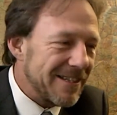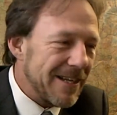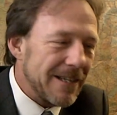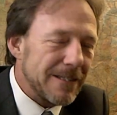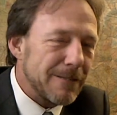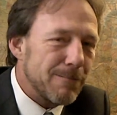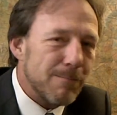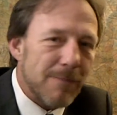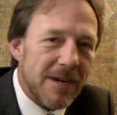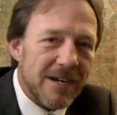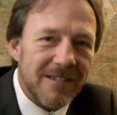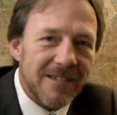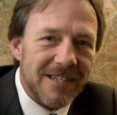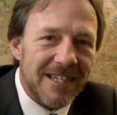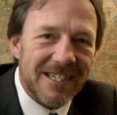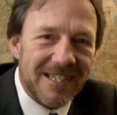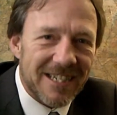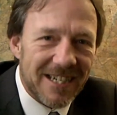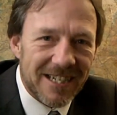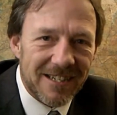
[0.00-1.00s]
it's barely
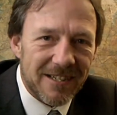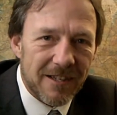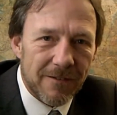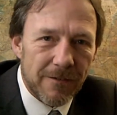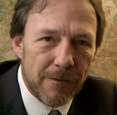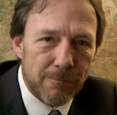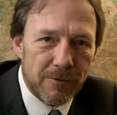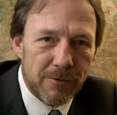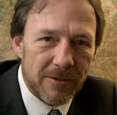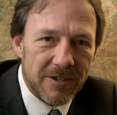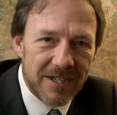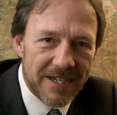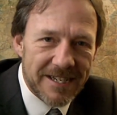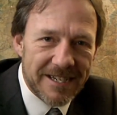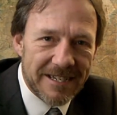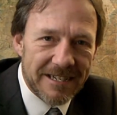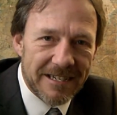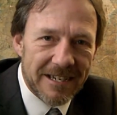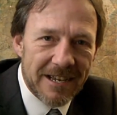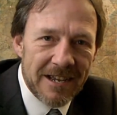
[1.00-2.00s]

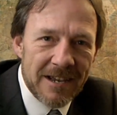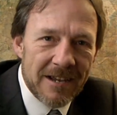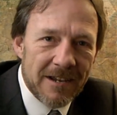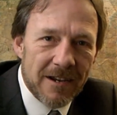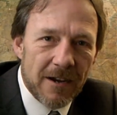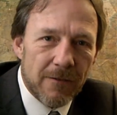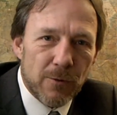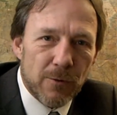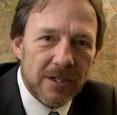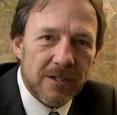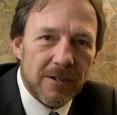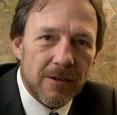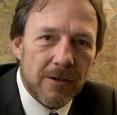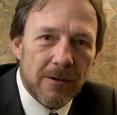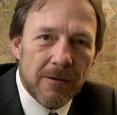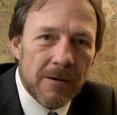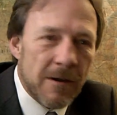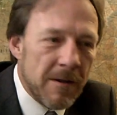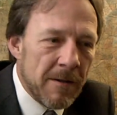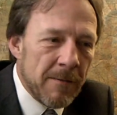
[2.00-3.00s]
0.1% of what
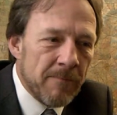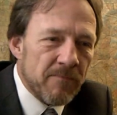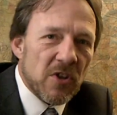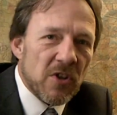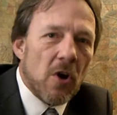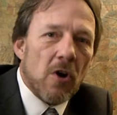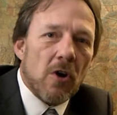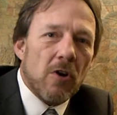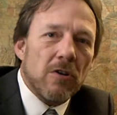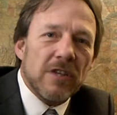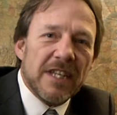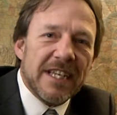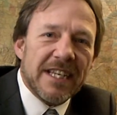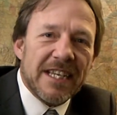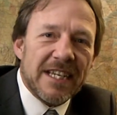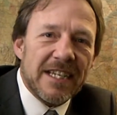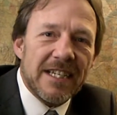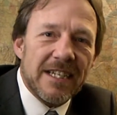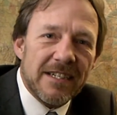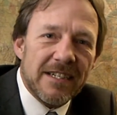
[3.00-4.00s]
they're hauling
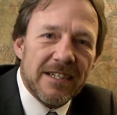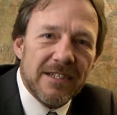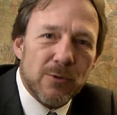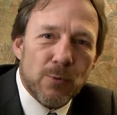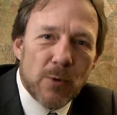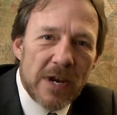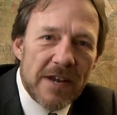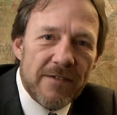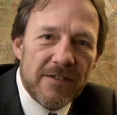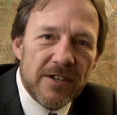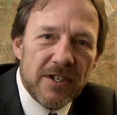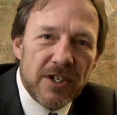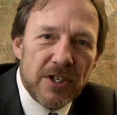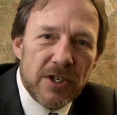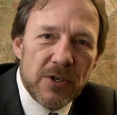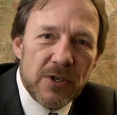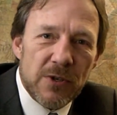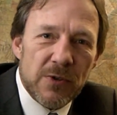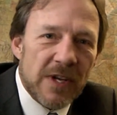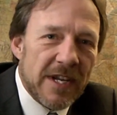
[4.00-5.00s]
in as
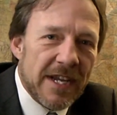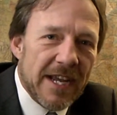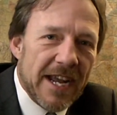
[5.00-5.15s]
revenue,